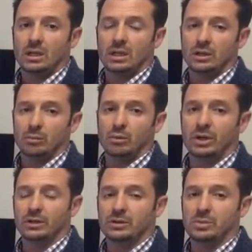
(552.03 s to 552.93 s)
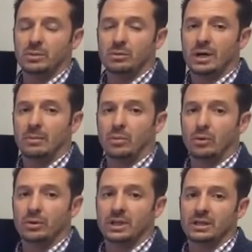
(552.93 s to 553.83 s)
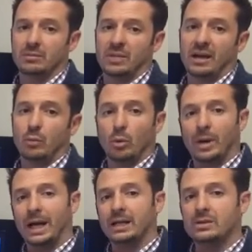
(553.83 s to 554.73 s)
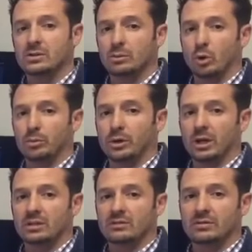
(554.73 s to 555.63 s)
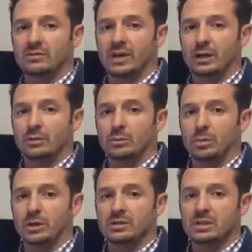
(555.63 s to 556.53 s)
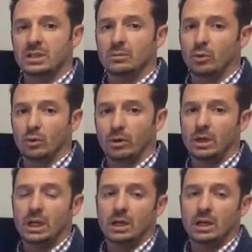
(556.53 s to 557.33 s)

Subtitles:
either bring those people on board and get them to have more buy-in so they're more productive and valuable part of the team, or